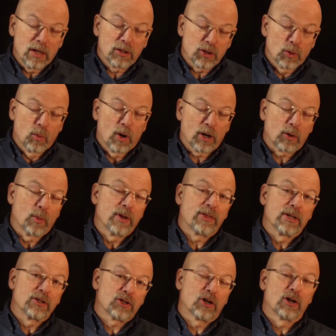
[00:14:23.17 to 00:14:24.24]
to work with
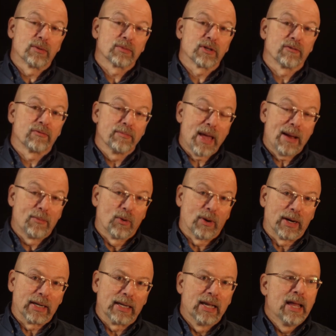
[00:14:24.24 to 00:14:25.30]
in terms of
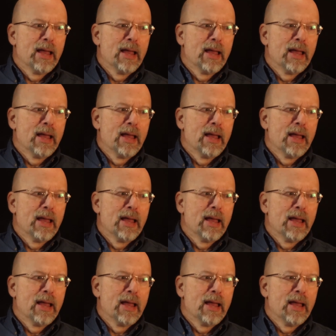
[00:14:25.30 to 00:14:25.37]
memory.